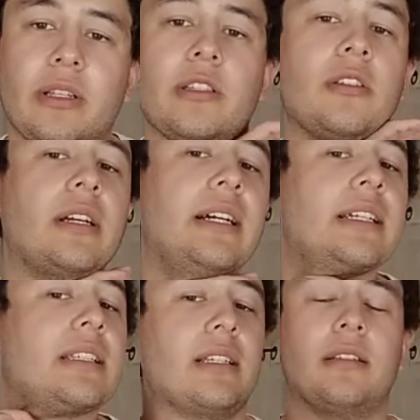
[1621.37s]
it to you
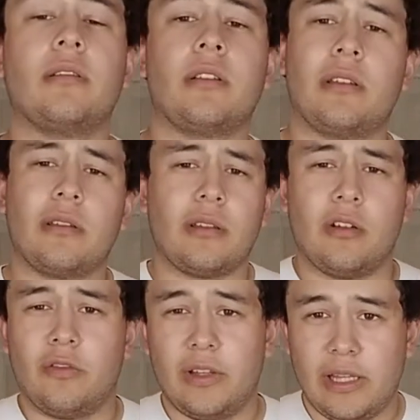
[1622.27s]
guys, and
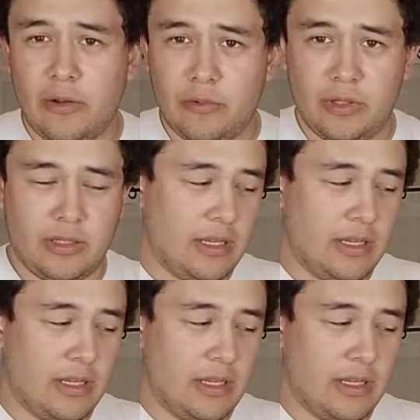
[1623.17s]
hopefully that would,